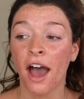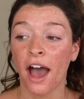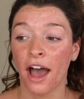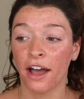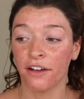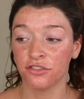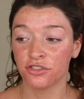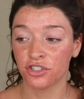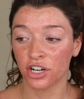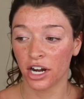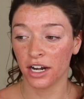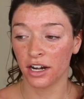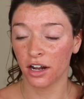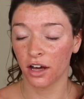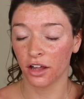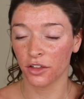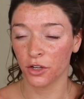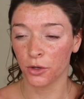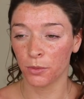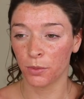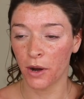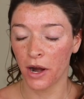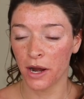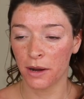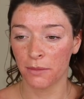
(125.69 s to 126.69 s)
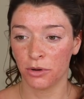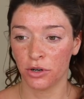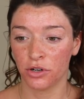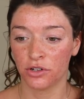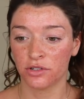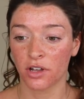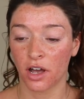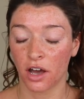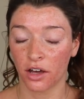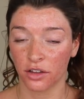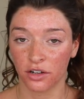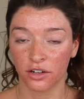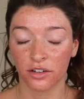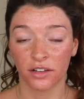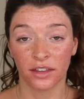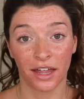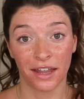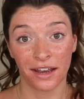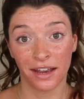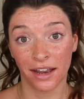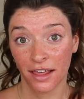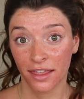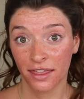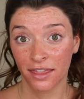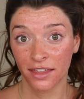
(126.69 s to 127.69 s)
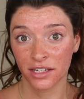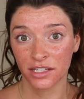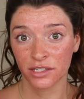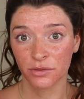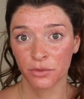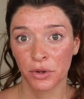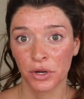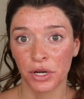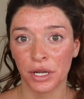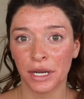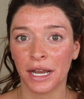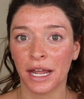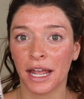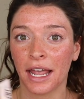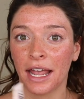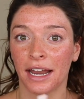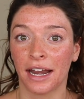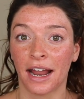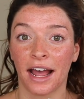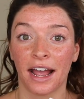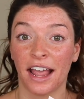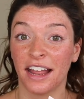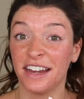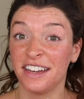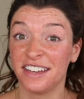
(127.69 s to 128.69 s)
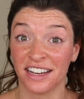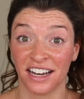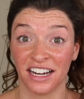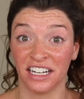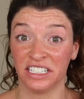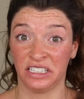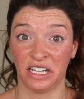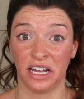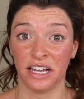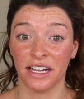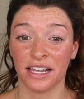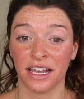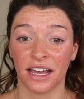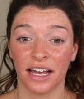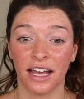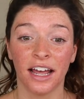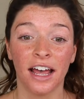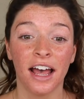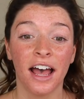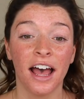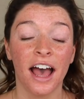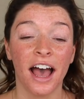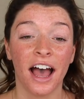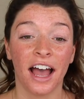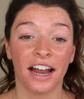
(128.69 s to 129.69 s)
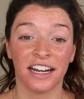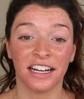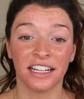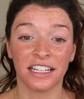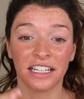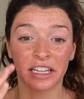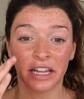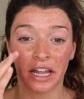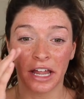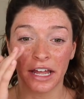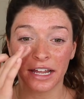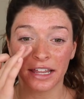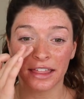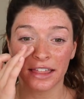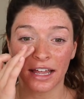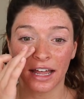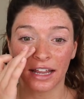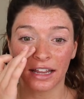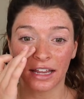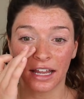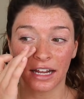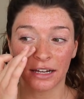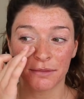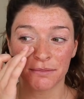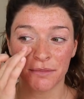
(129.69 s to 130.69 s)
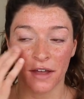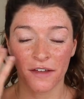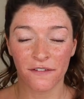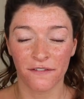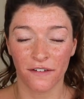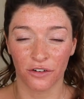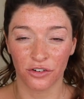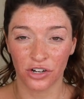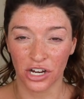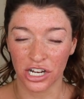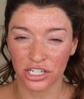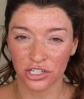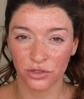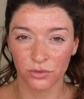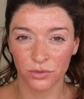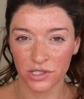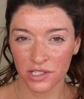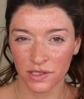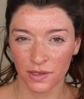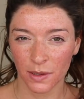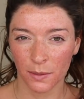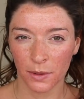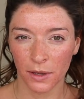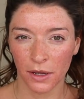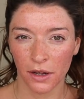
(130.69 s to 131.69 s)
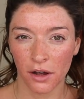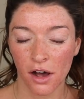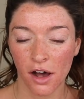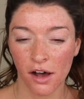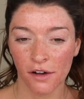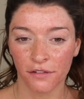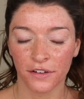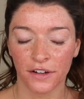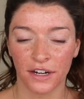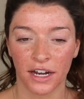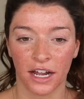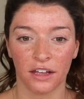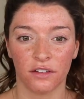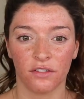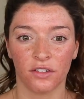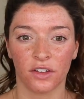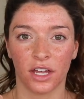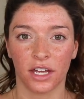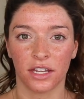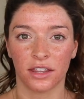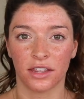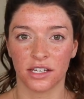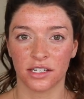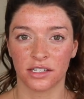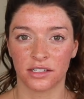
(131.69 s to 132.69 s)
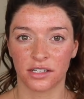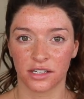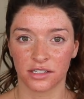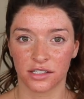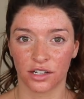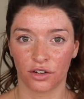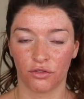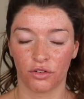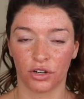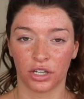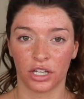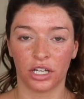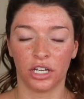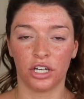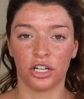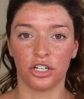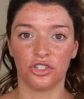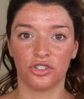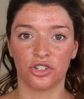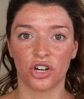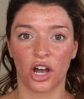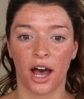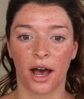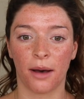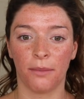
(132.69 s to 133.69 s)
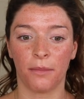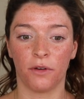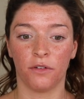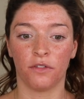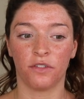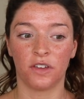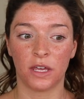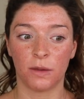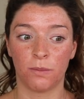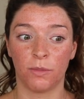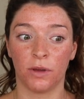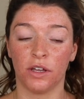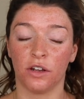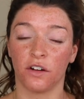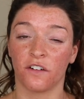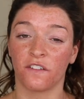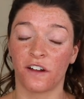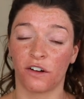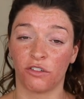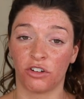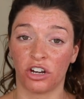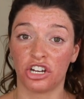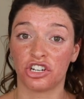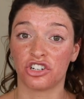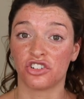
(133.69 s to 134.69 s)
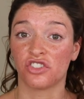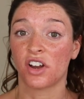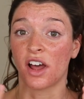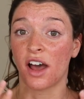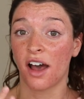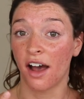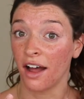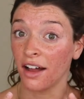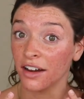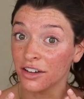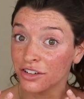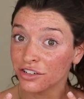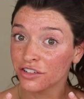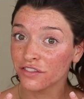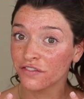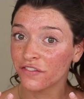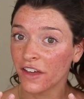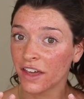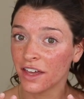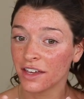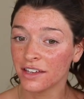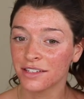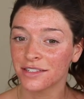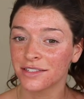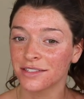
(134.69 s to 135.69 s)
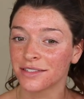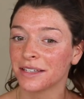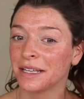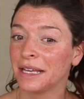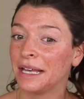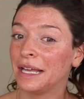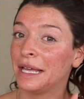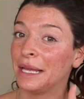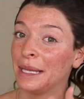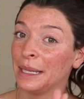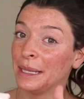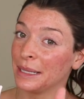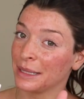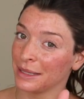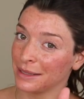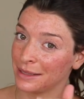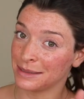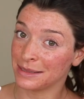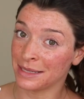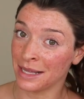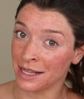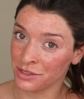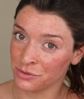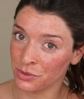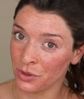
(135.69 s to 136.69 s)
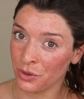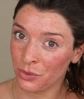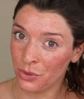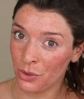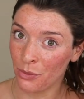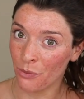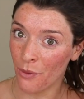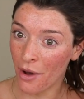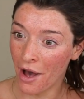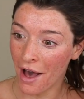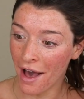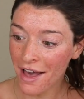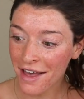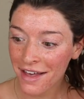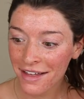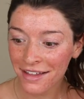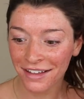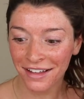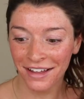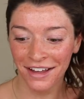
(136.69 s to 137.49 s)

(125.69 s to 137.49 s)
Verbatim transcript: I've tried other primers other than this one and I didn't like it. I didn't like that like my foundation was slipping off and I feel like this does a really good job of keeping your foundation on your face because that's what we want.